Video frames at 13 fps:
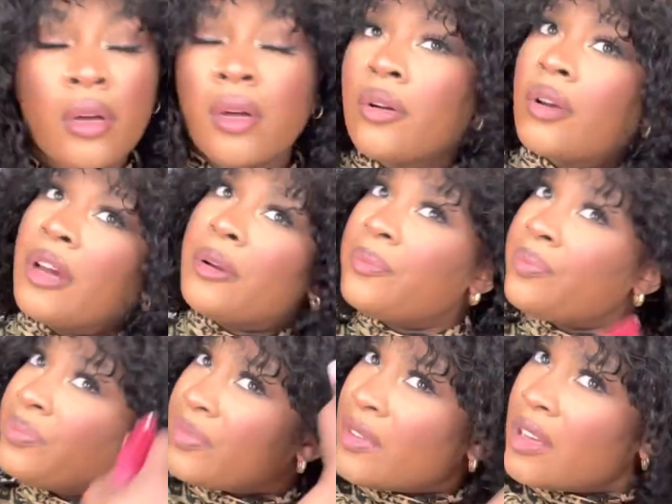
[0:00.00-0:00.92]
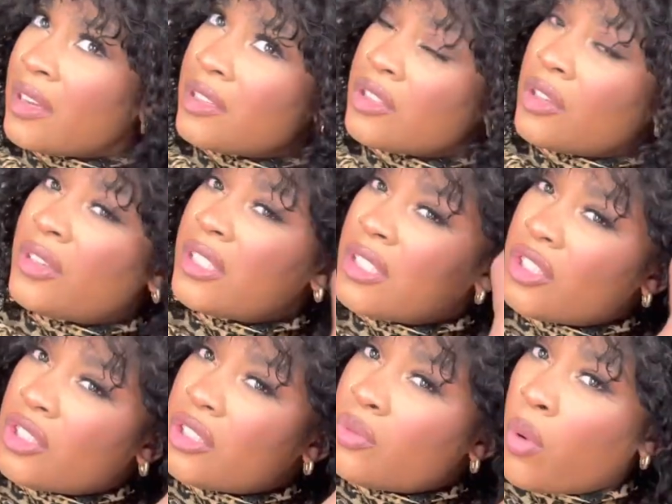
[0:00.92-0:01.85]
Okay, so this
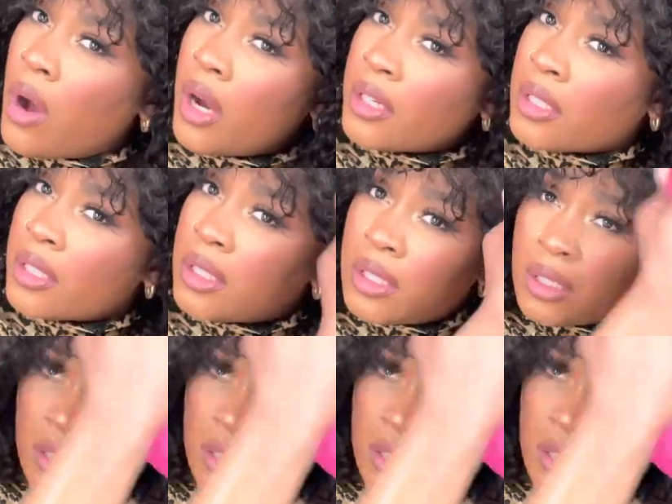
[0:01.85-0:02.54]
is just water.